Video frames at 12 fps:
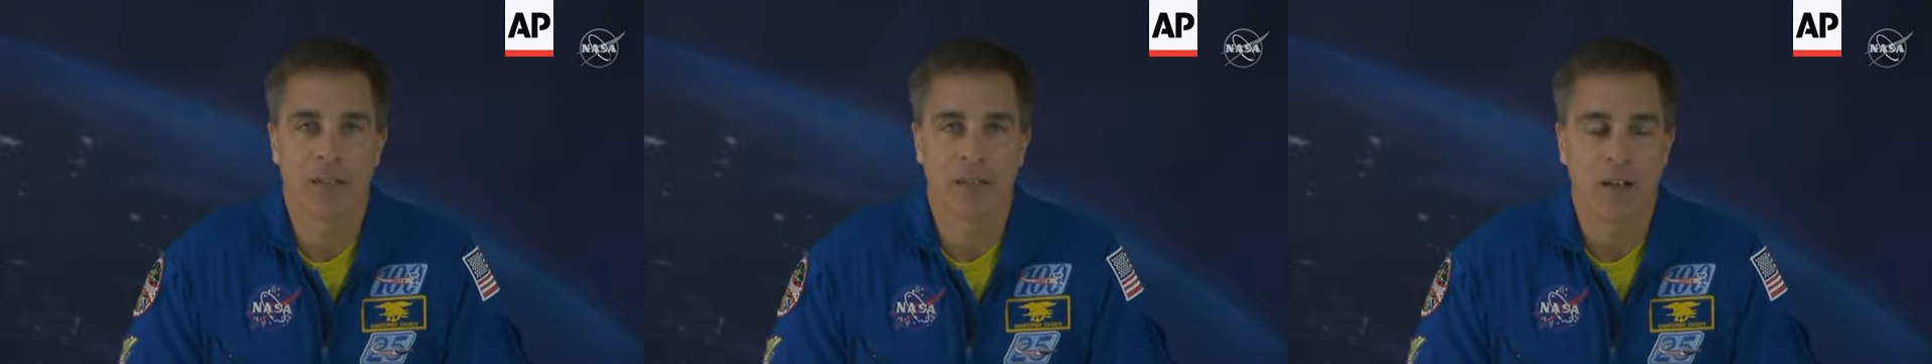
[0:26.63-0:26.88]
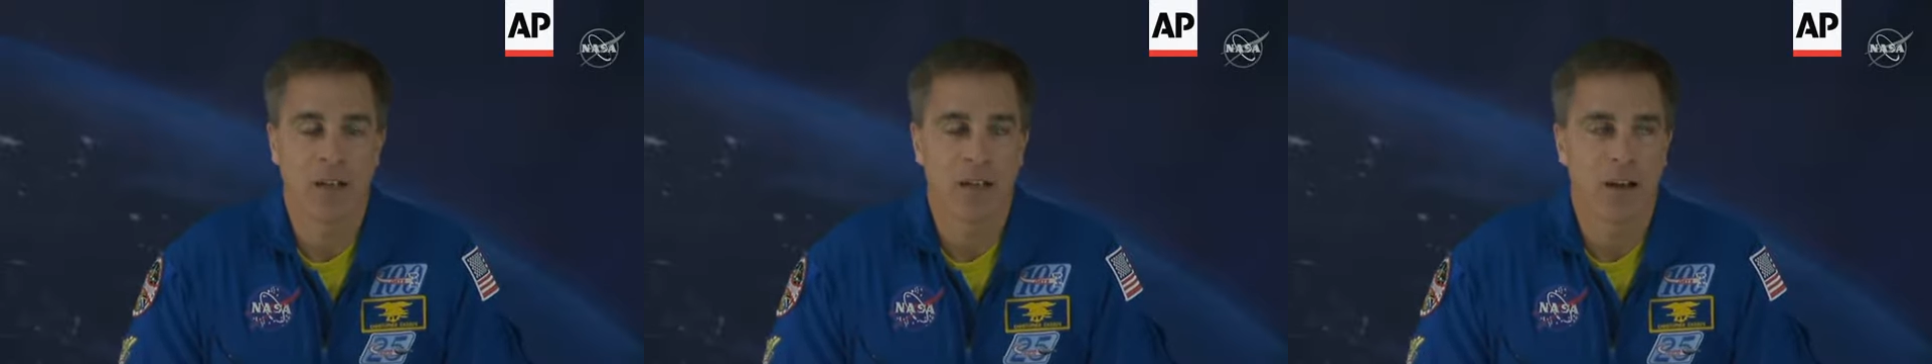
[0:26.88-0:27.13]
And
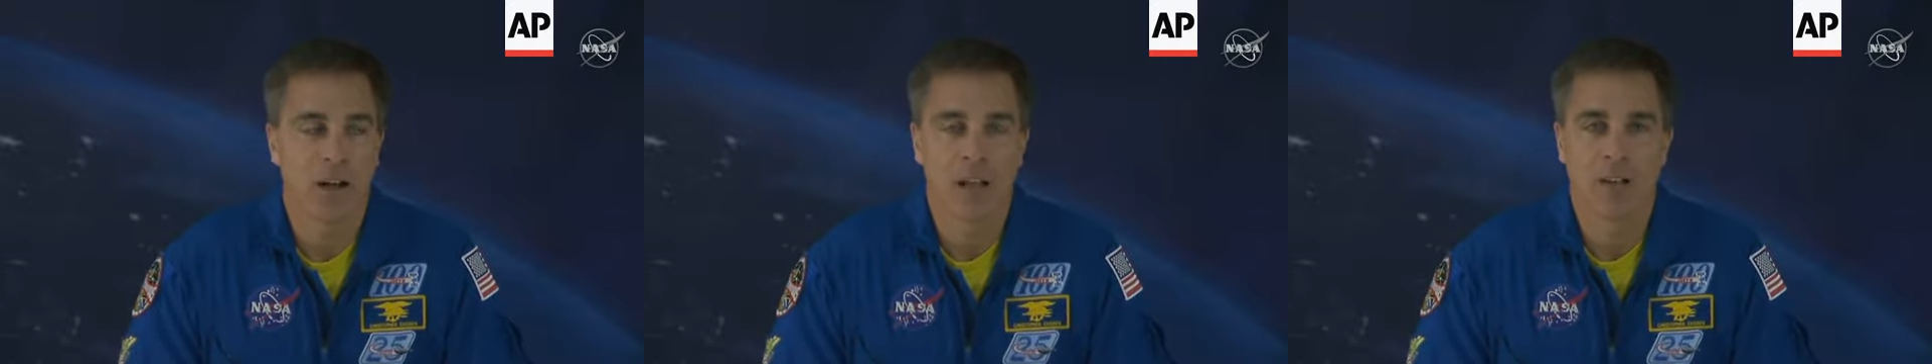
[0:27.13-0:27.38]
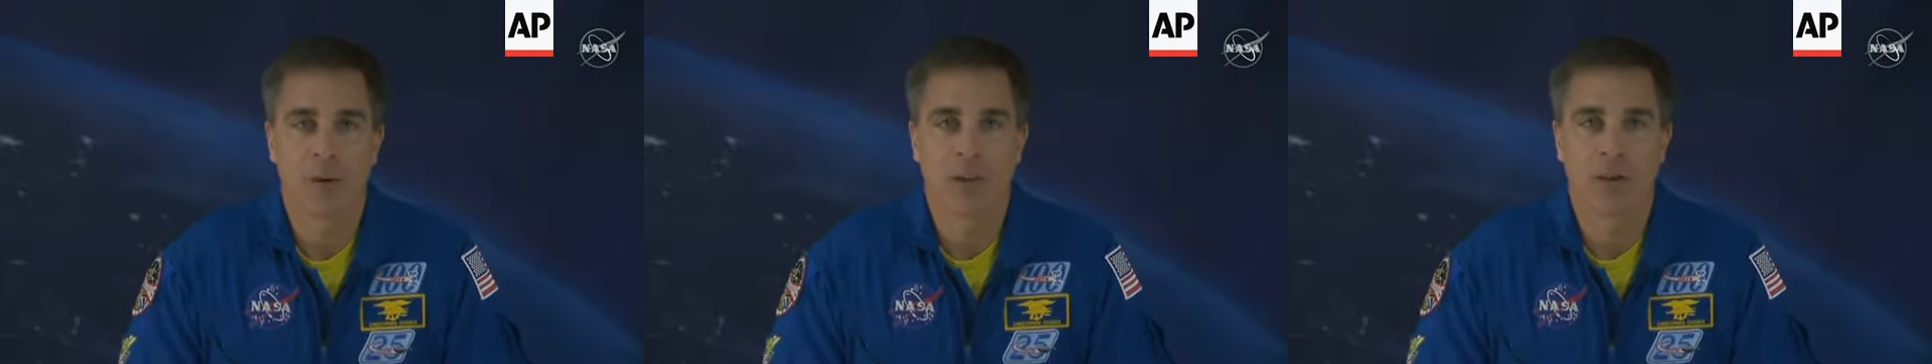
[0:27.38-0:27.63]
I'll
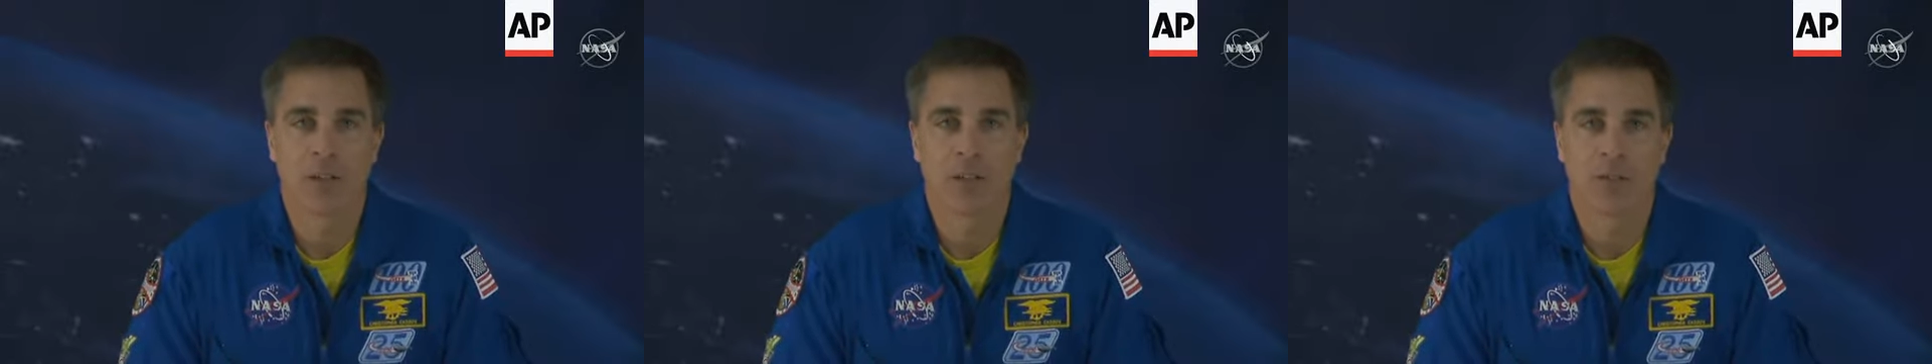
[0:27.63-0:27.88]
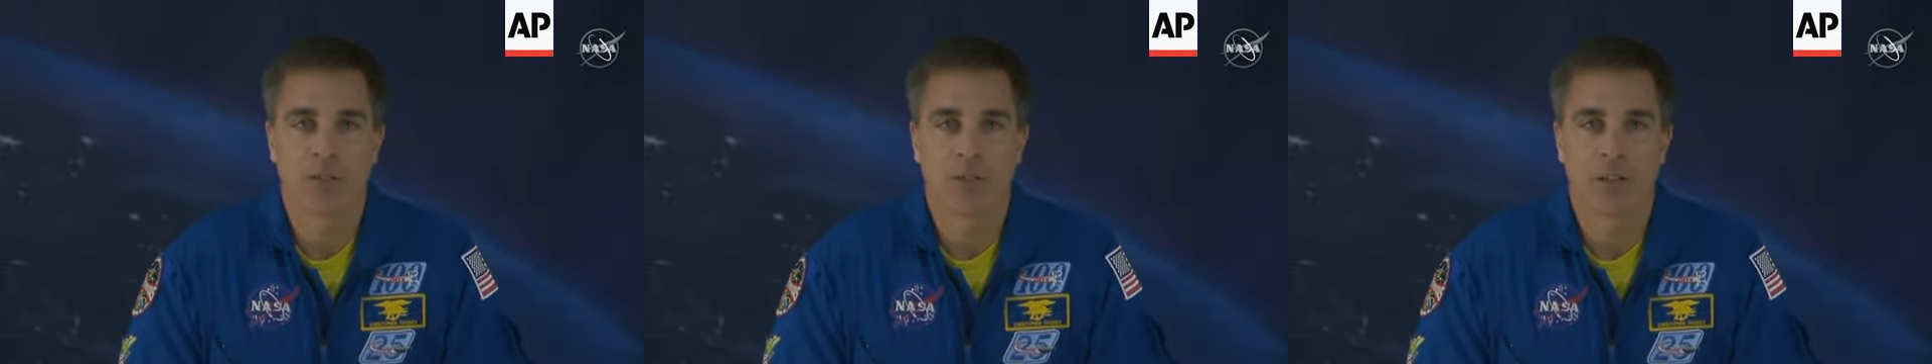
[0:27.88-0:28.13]
have my own
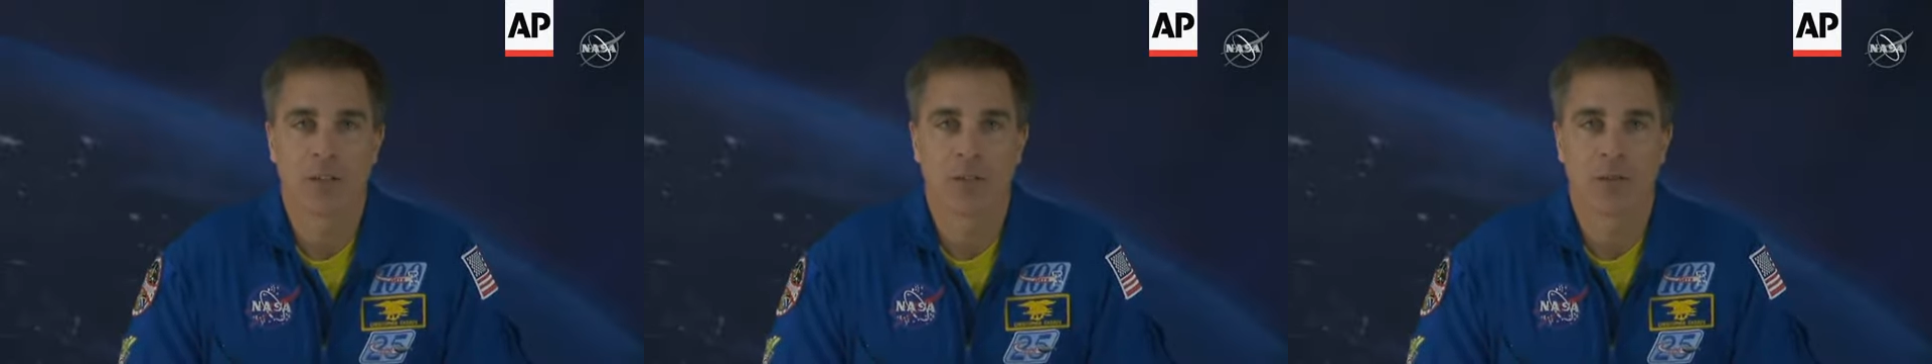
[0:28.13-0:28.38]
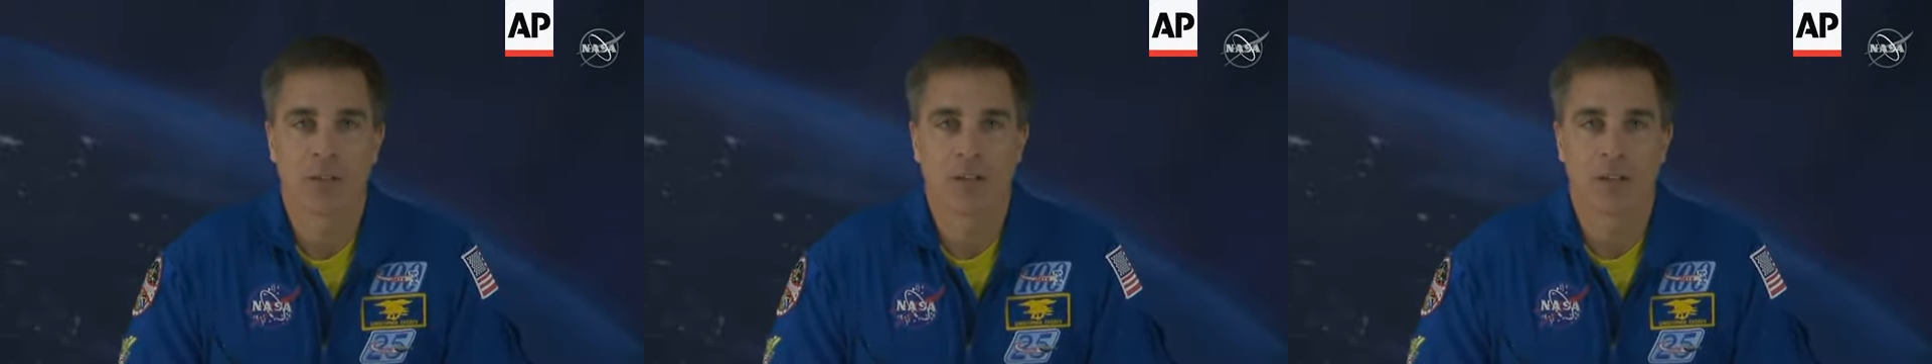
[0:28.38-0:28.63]
interesting story